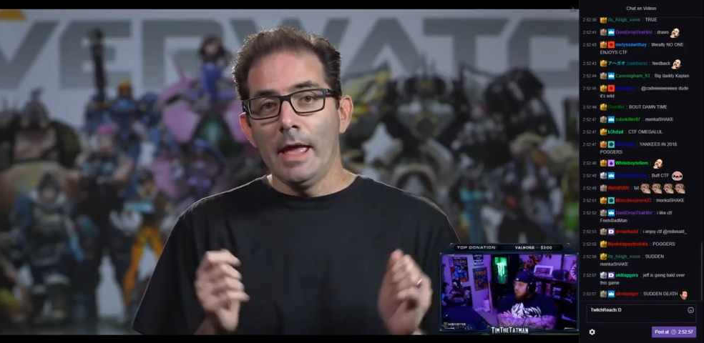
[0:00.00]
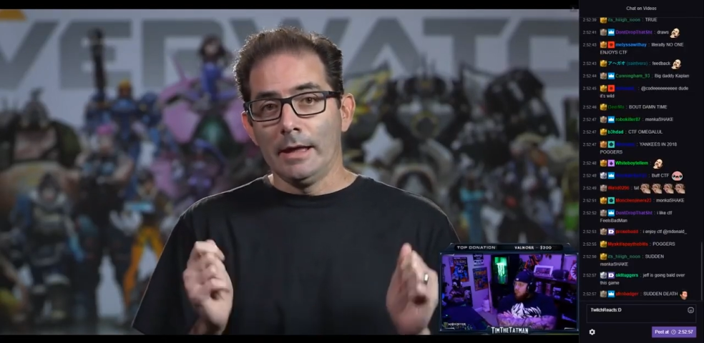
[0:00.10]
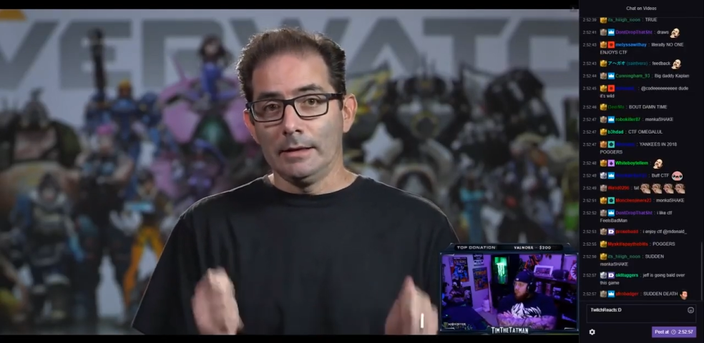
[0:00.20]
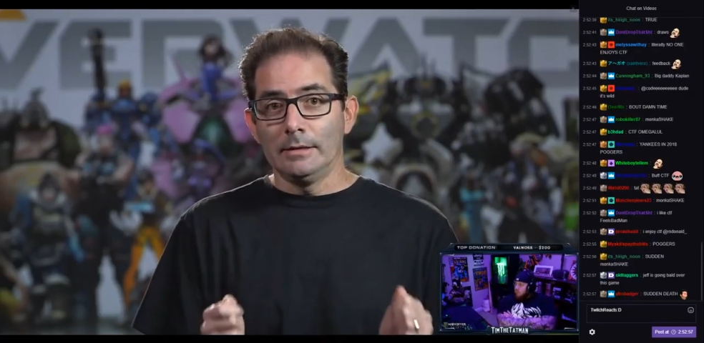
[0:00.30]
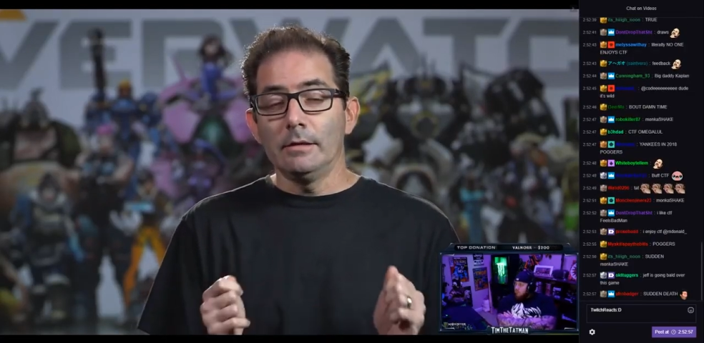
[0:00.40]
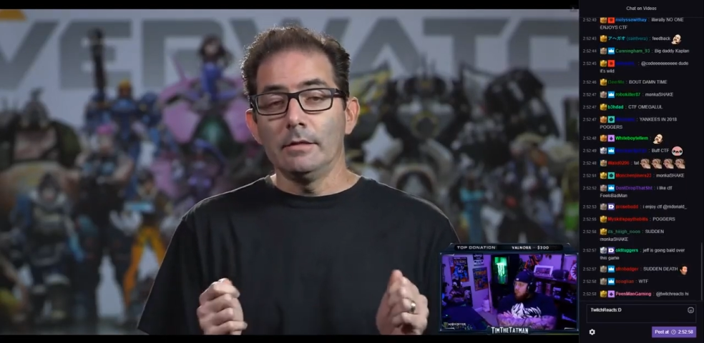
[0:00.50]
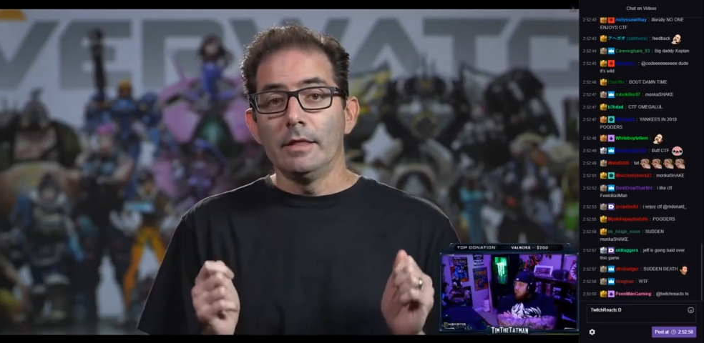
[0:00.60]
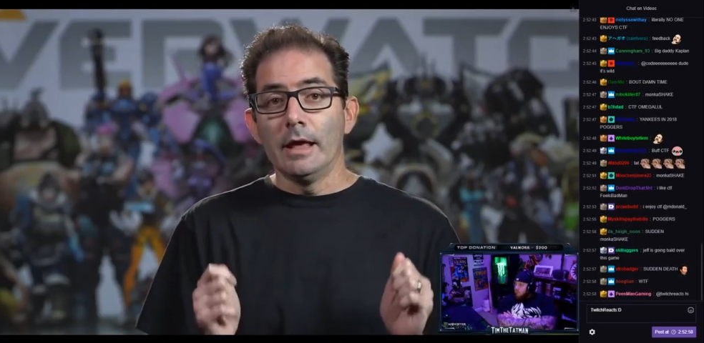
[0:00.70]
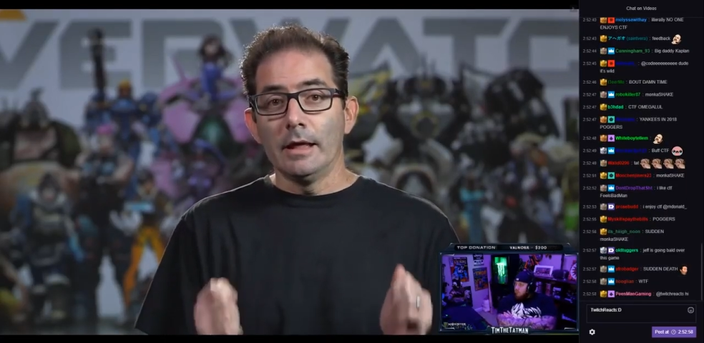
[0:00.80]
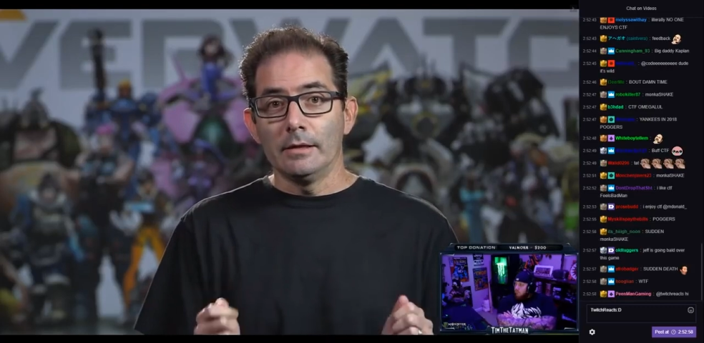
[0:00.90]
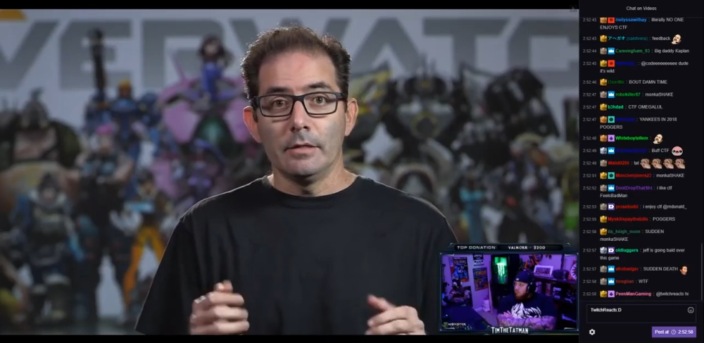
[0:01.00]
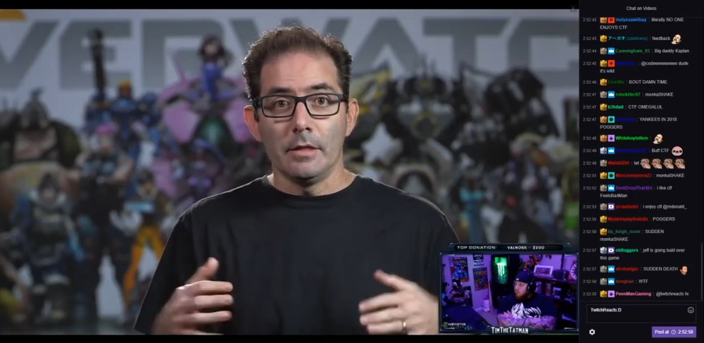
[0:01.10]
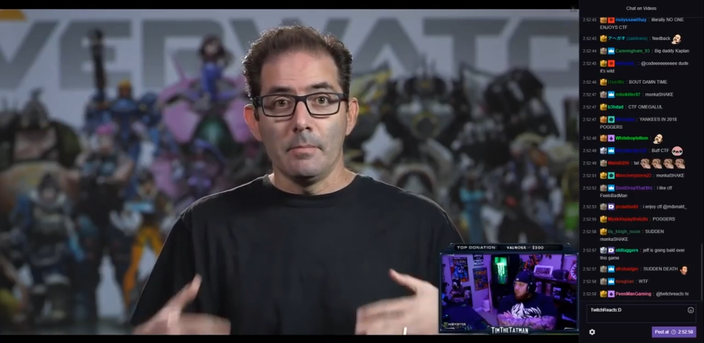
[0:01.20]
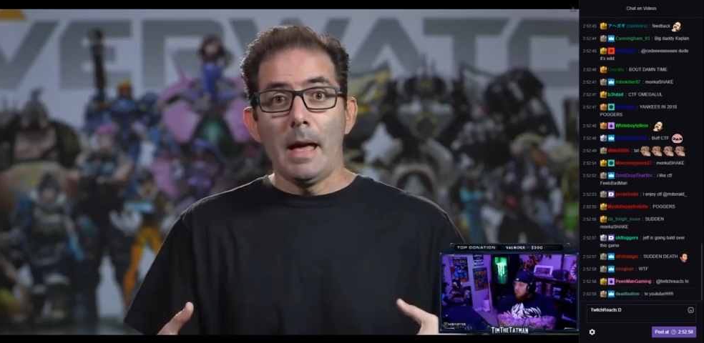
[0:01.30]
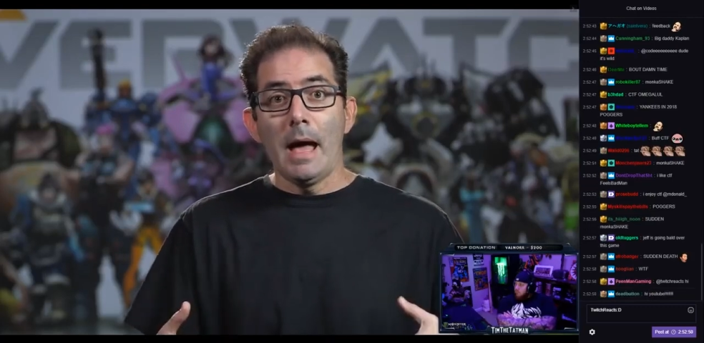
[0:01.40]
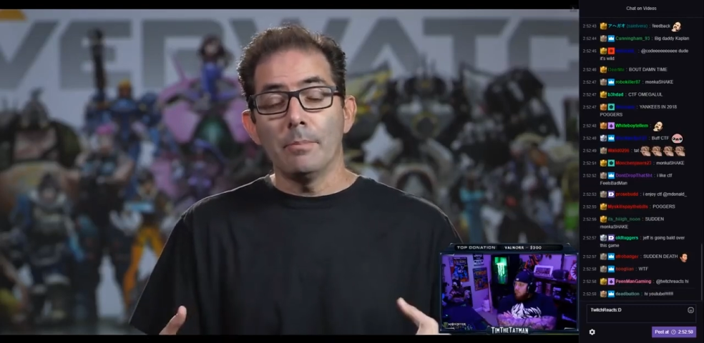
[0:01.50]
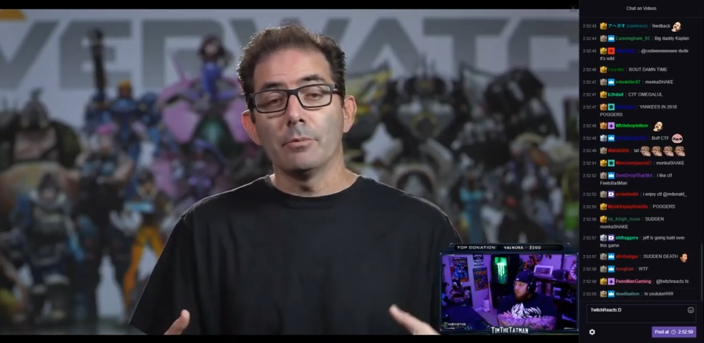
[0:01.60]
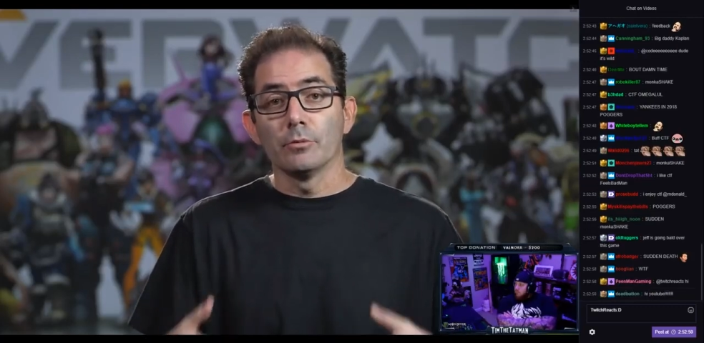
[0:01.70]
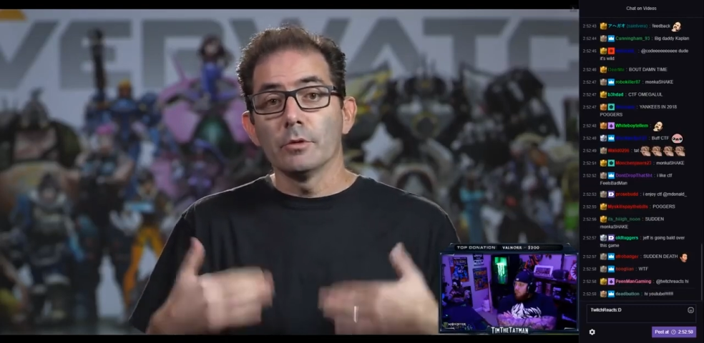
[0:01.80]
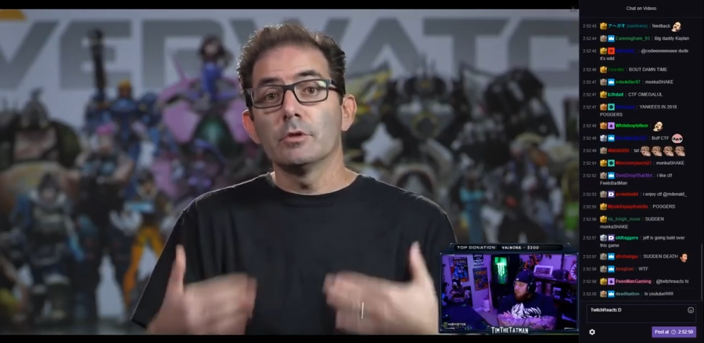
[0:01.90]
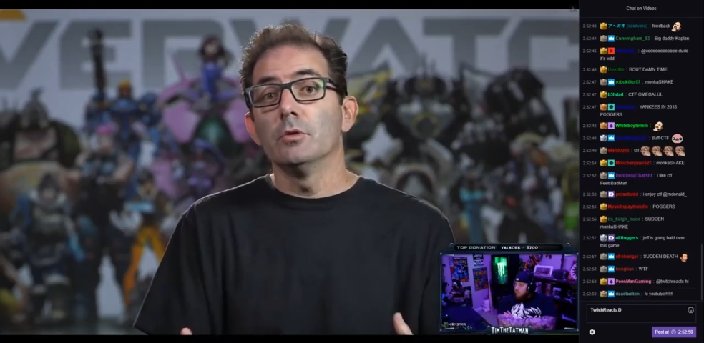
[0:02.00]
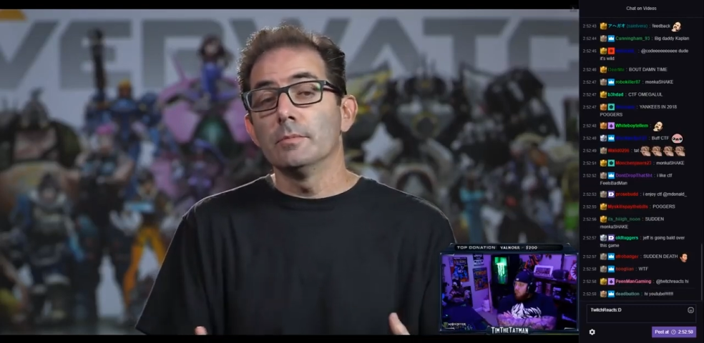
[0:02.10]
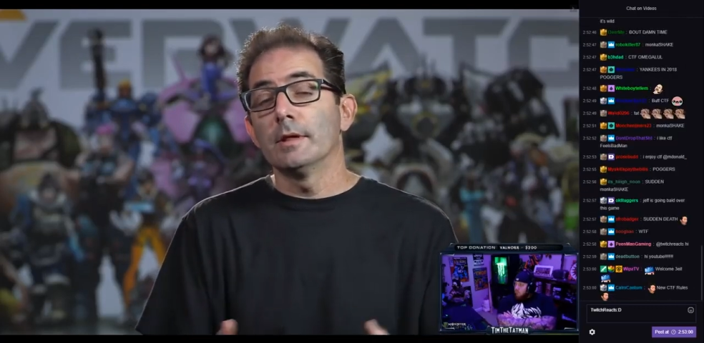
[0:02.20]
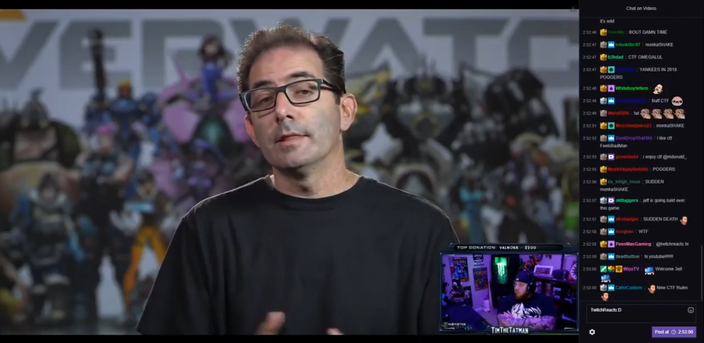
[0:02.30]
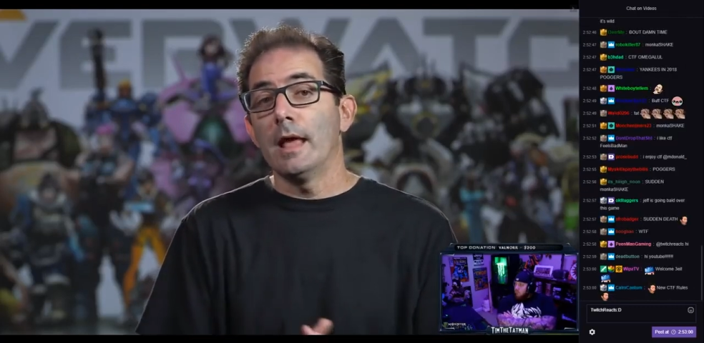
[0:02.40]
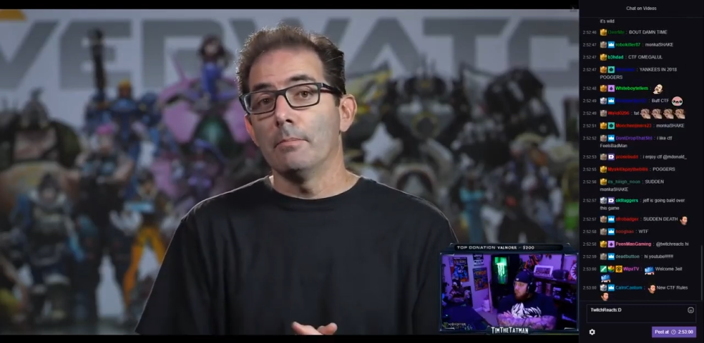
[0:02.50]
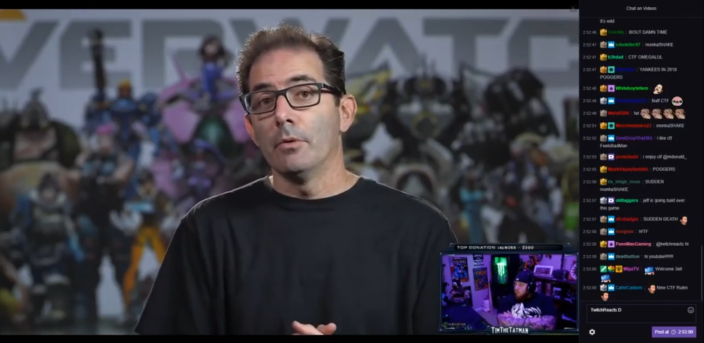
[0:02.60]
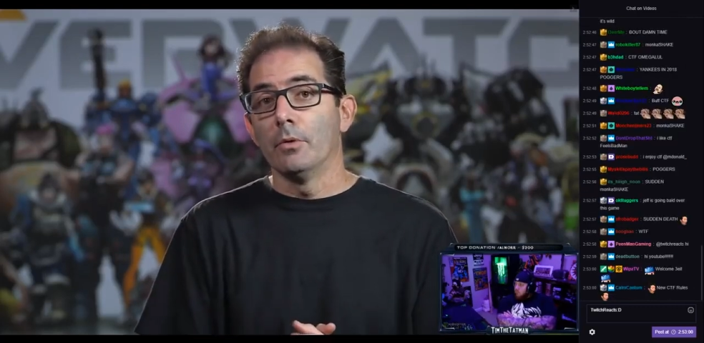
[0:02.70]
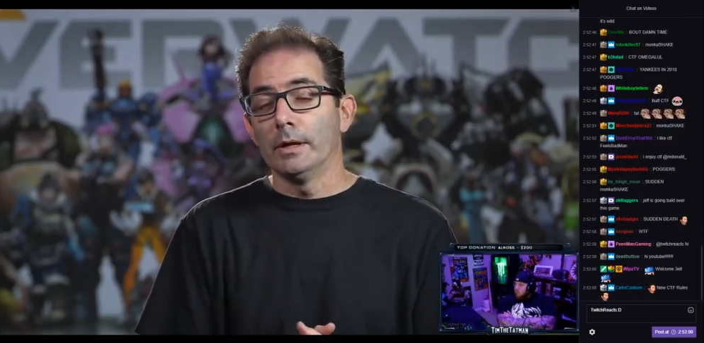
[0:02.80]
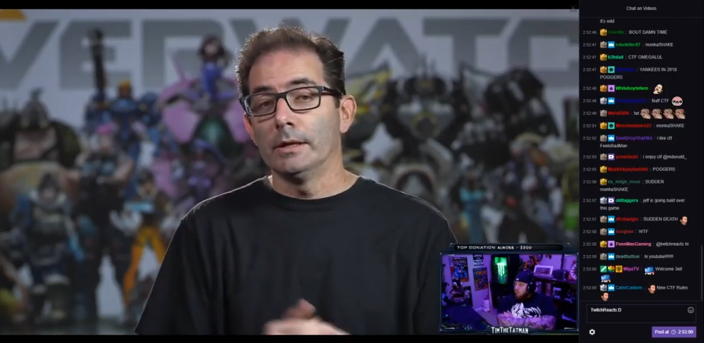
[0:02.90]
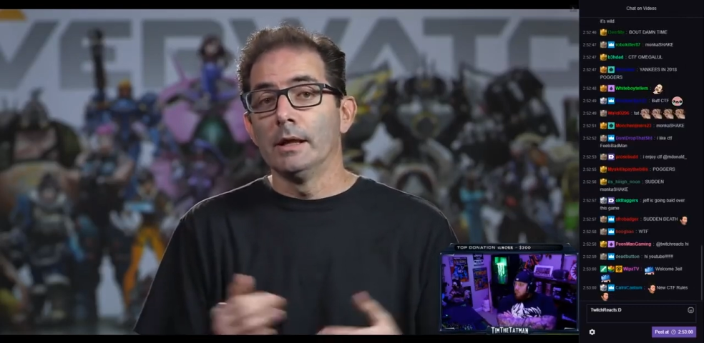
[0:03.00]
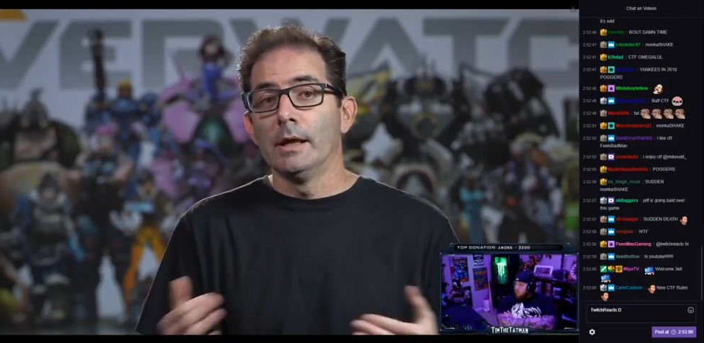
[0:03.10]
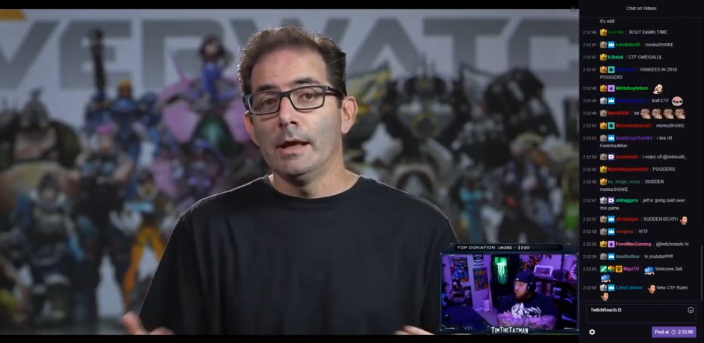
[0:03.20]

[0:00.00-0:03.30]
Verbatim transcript: and then the map resumes at that point,